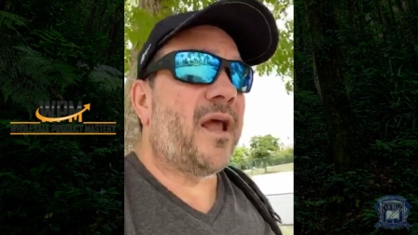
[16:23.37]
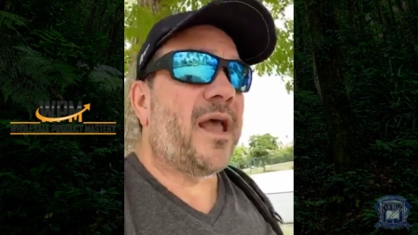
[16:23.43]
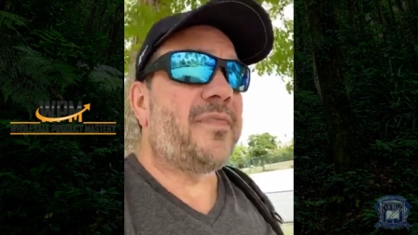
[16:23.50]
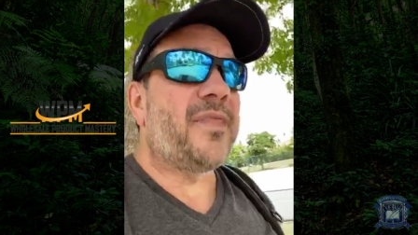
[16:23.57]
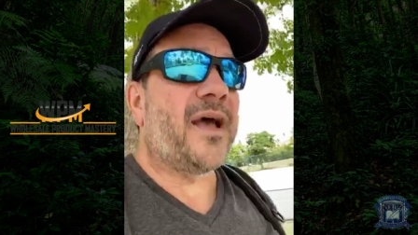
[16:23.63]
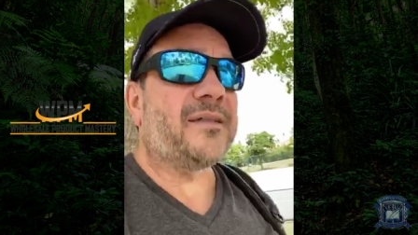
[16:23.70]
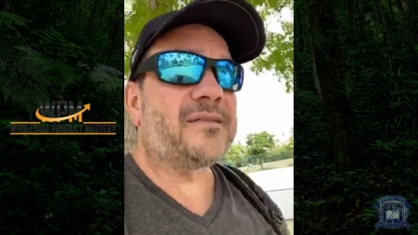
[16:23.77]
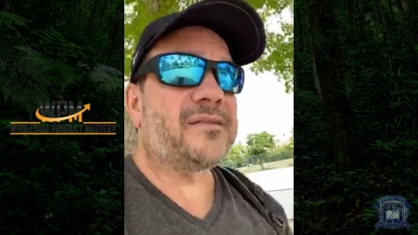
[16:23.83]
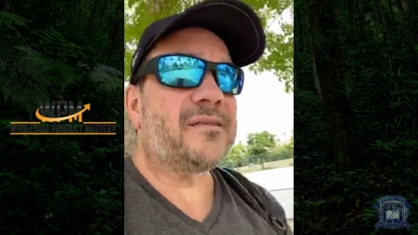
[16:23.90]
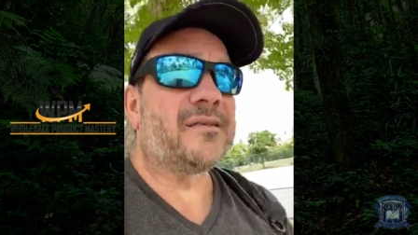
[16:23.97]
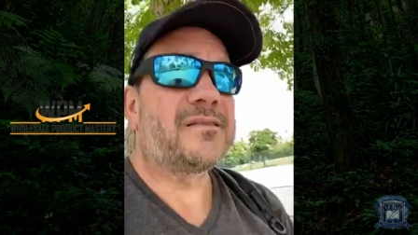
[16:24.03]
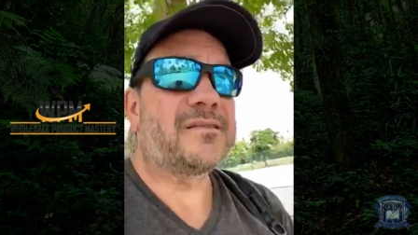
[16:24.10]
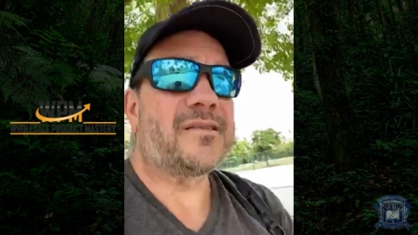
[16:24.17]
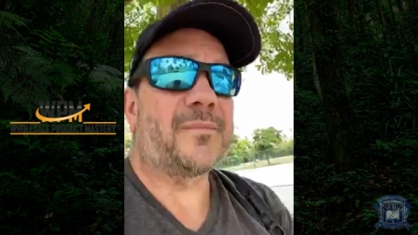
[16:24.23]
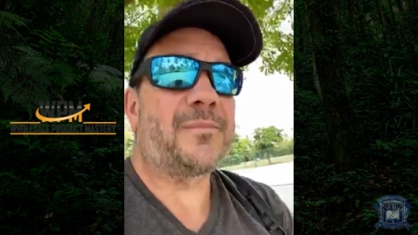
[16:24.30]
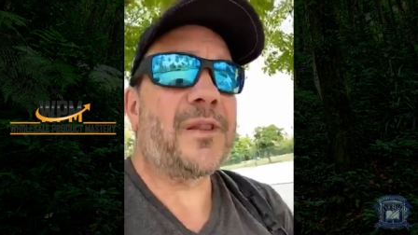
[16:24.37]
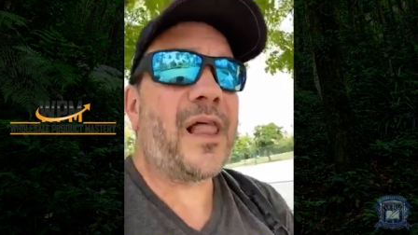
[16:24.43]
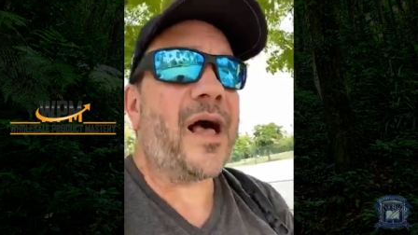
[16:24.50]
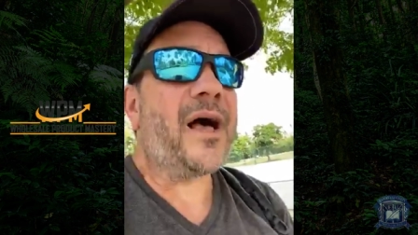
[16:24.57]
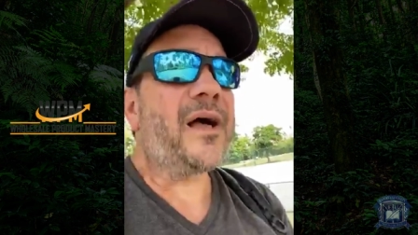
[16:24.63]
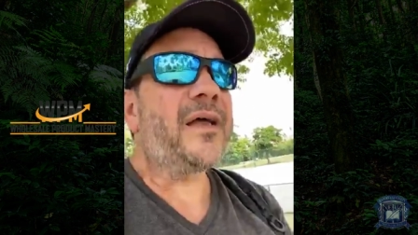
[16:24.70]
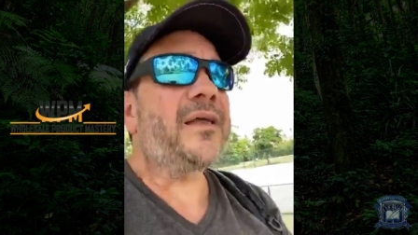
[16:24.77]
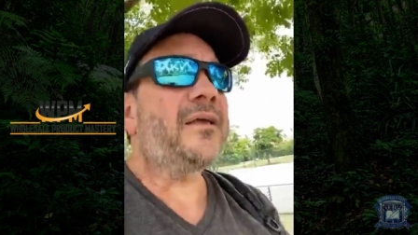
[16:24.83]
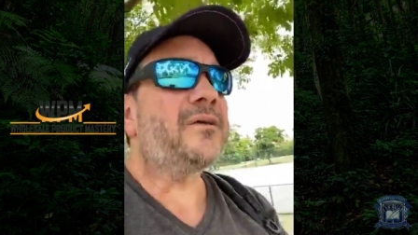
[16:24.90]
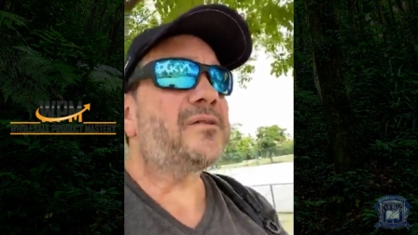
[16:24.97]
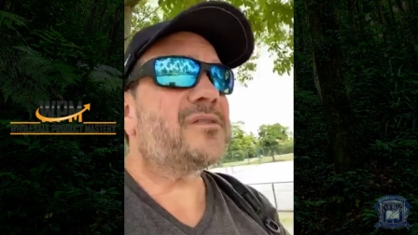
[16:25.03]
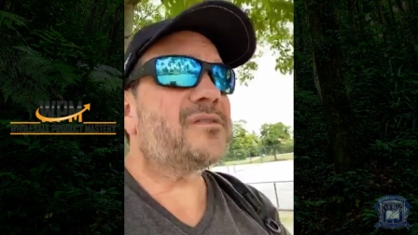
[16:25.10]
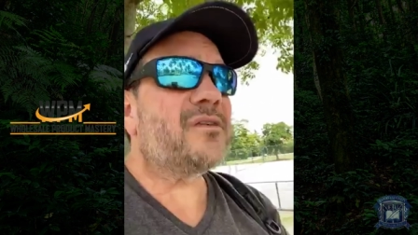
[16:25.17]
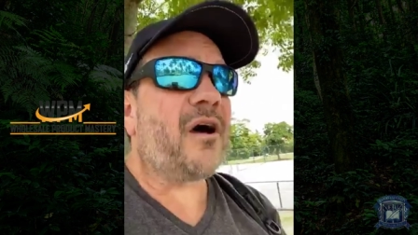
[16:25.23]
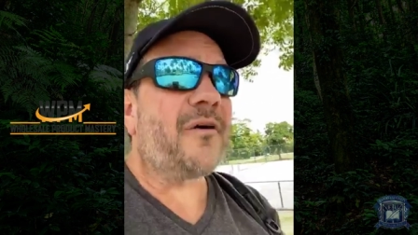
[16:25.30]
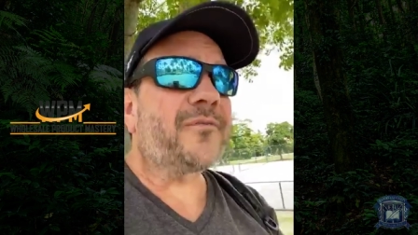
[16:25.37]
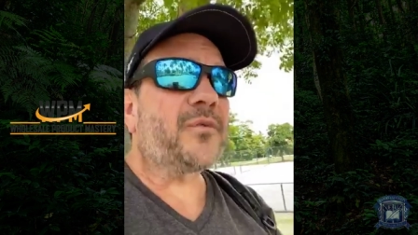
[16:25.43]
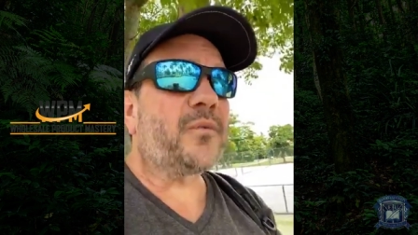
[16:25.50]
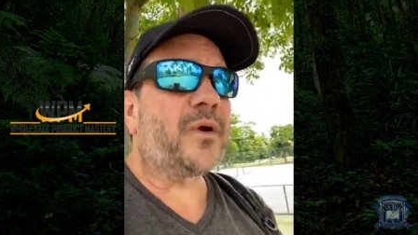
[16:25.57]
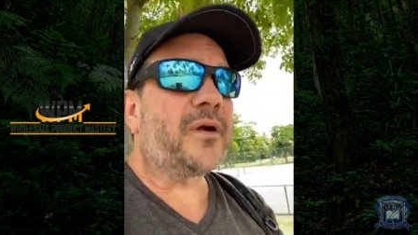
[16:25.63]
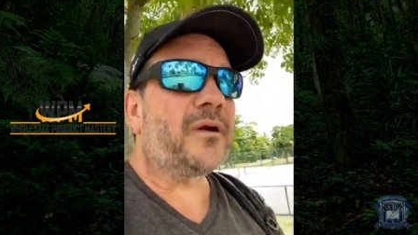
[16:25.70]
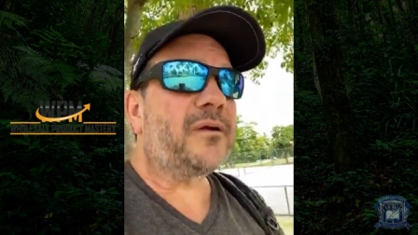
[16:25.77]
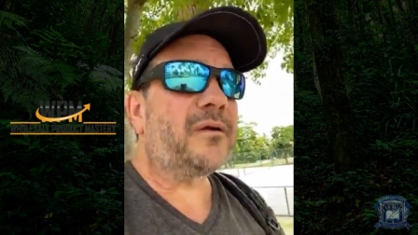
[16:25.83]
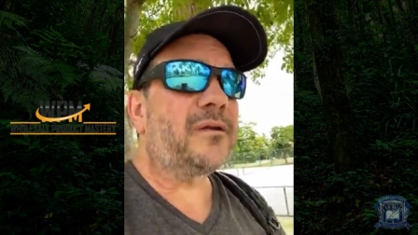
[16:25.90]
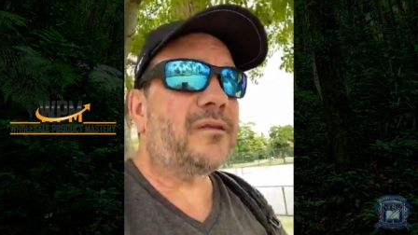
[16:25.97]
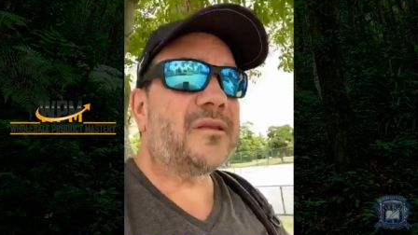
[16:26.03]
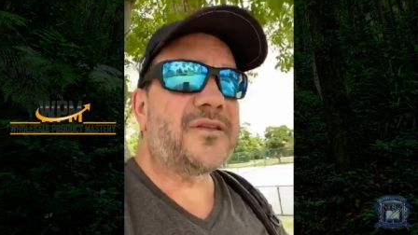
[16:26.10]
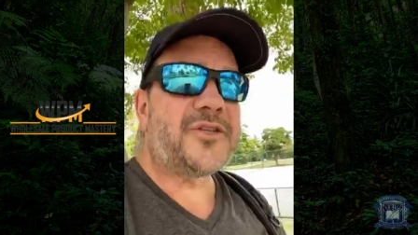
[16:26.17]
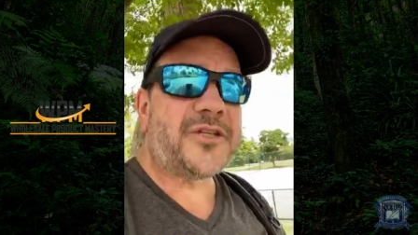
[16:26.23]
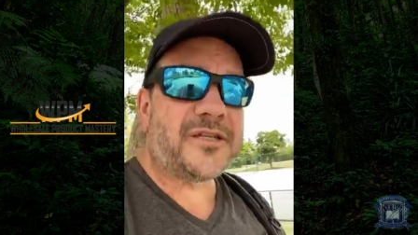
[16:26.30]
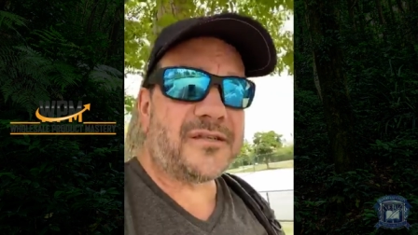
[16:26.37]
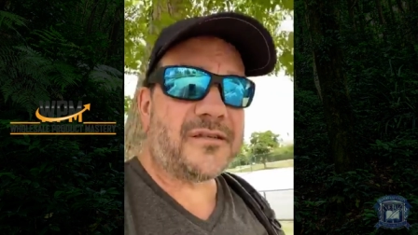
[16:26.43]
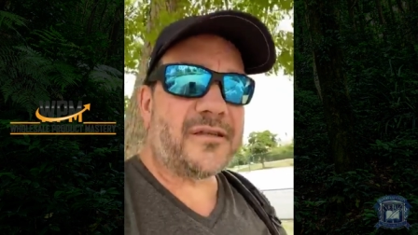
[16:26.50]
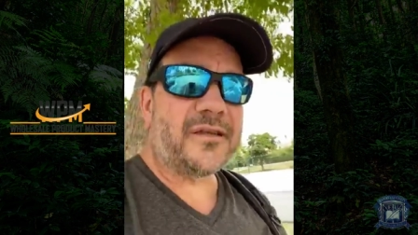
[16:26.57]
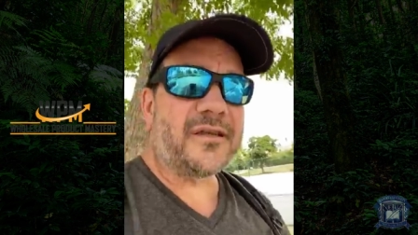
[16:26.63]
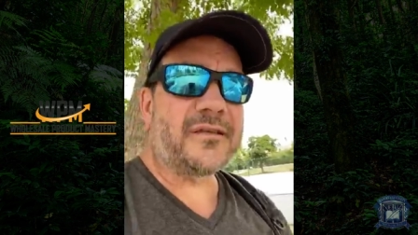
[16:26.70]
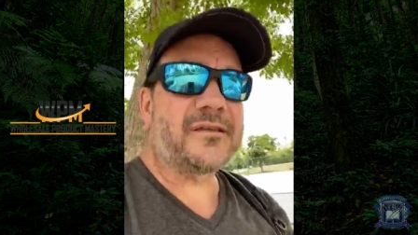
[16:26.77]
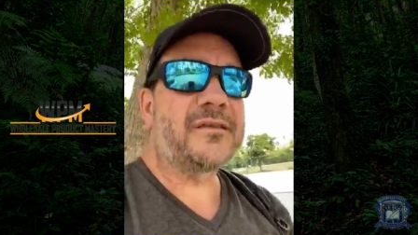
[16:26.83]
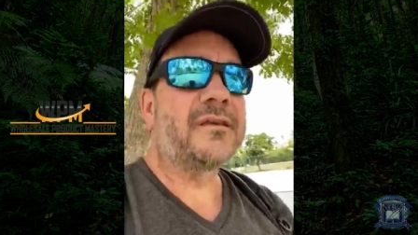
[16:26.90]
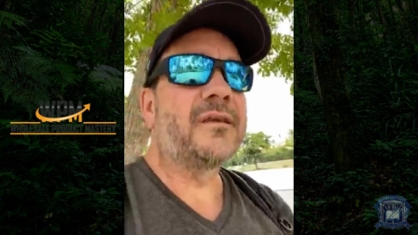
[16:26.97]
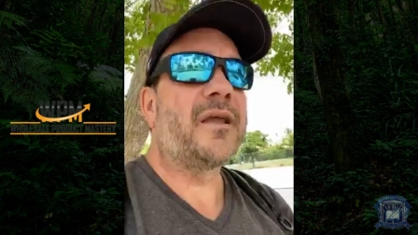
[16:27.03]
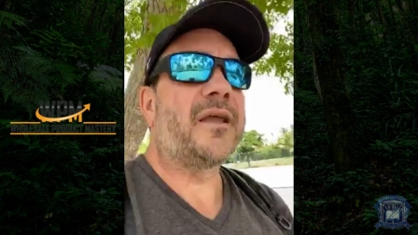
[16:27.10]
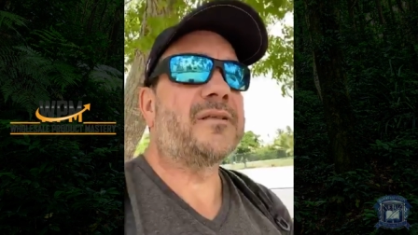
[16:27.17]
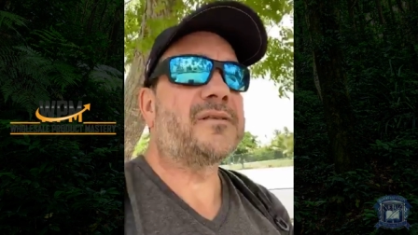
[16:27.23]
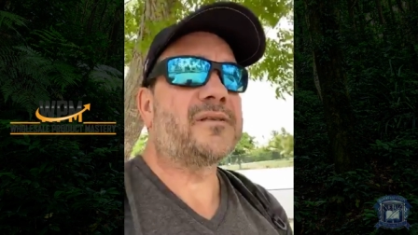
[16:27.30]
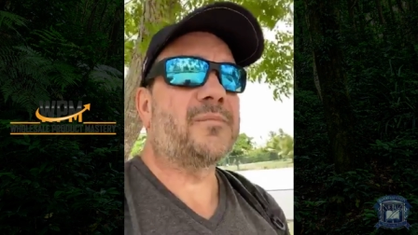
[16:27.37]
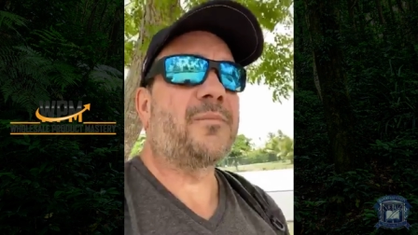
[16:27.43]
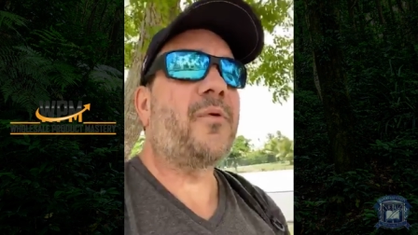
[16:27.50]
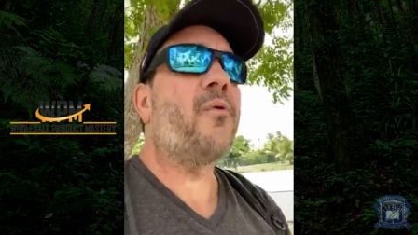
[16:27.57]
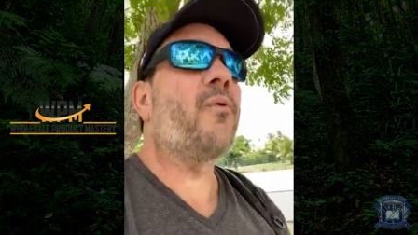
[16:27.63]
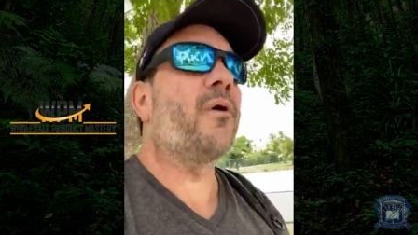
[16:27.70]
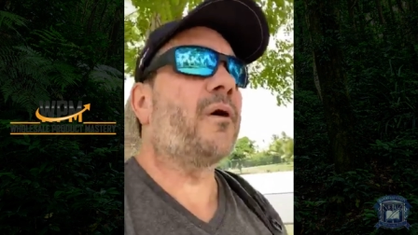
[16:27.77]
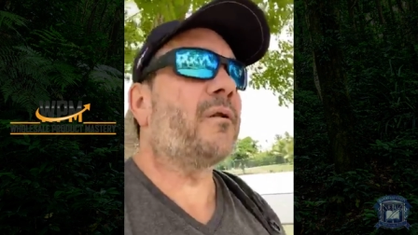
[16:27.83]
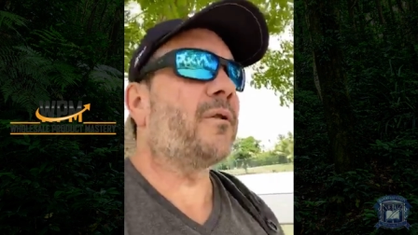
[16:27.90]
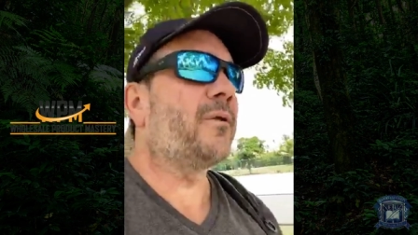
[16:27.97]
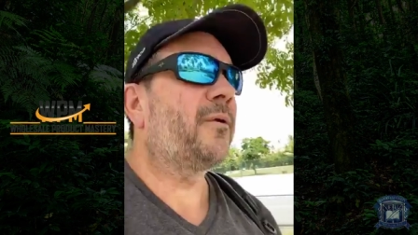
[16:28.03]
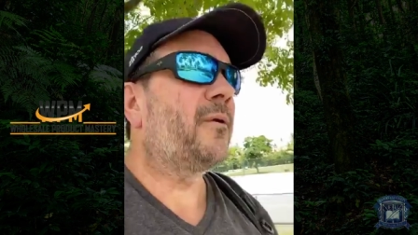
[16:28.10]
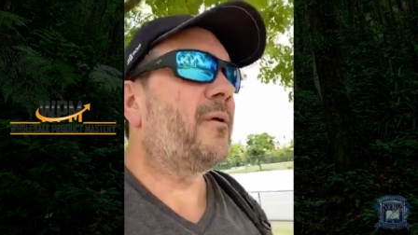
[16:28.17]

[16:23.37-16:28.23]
and that's supply, software, logistics, and support,